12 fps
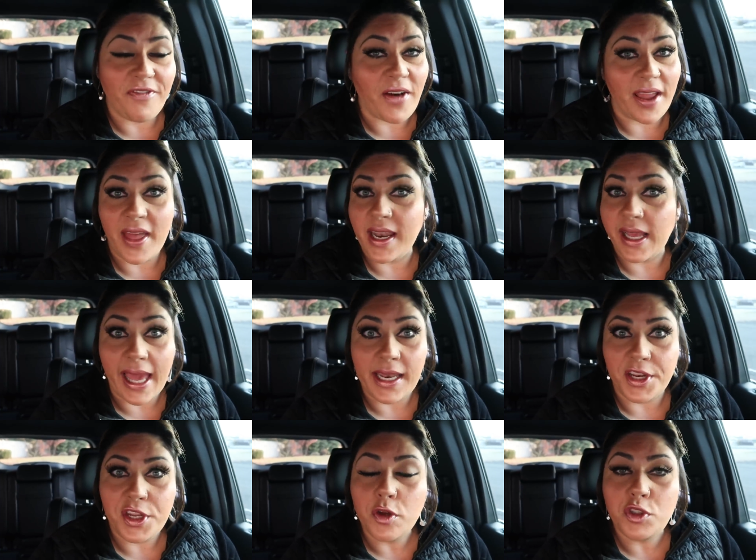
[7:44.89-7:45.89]
I find that
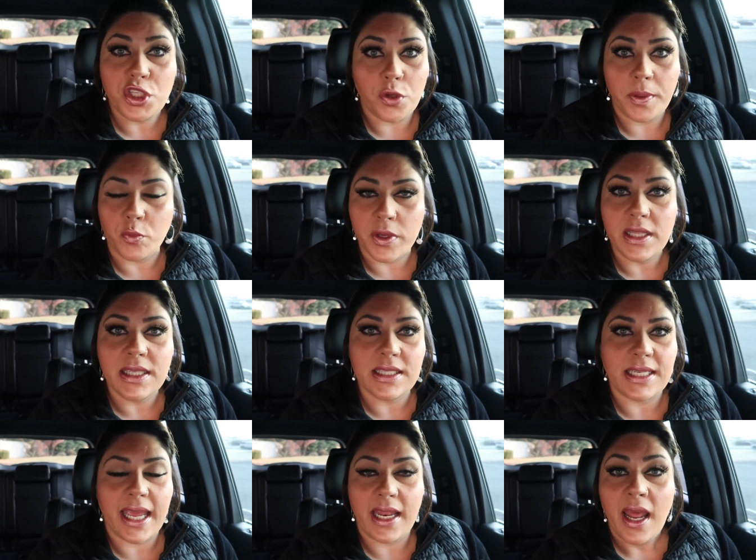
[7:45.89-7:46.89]
again in YouTube, in real
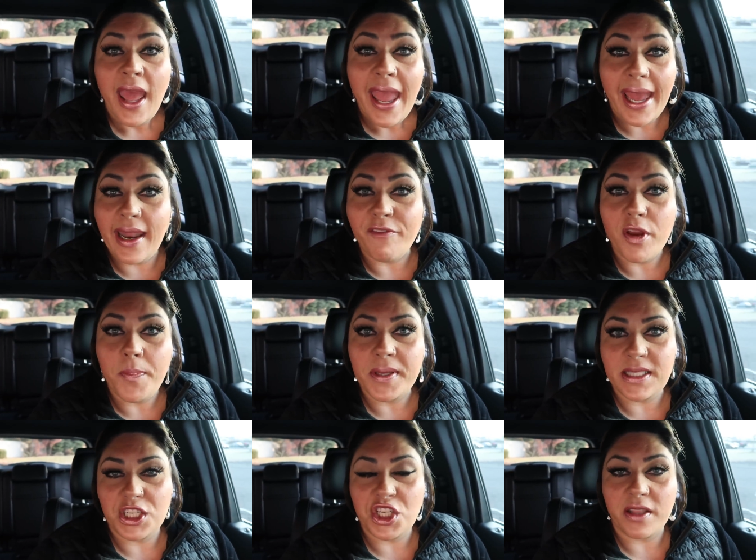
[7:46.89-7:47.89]
estate, in every
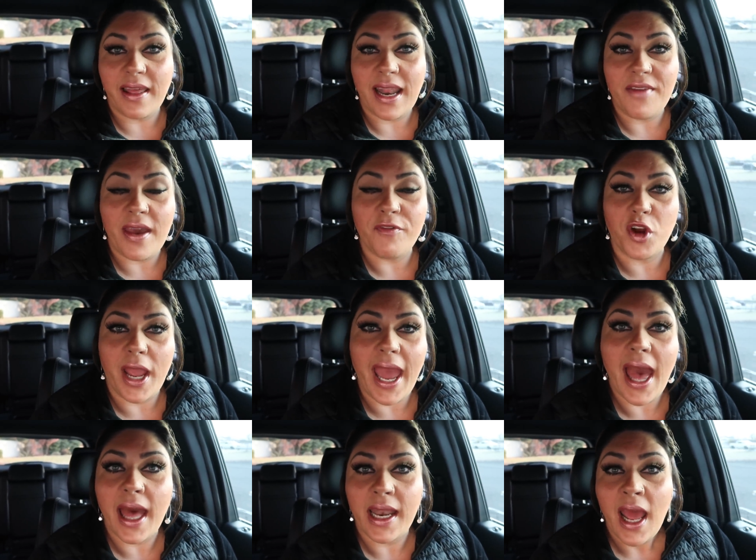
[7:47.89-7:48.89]
position that I've ever
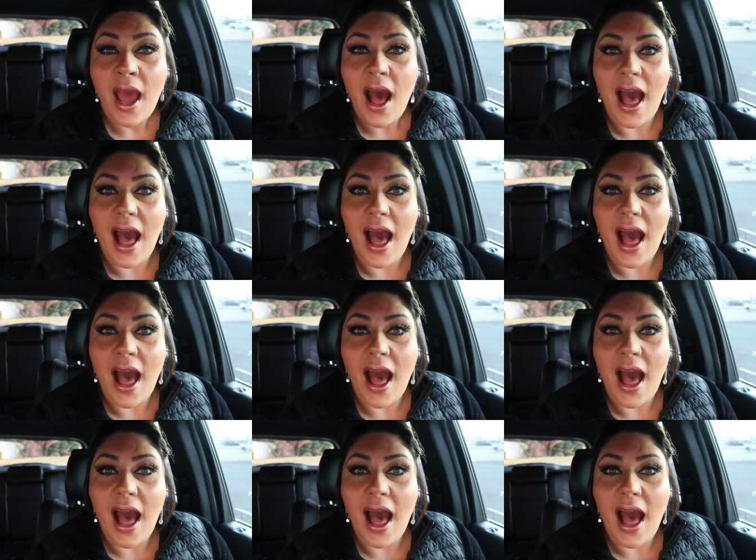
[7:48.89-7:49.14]
had.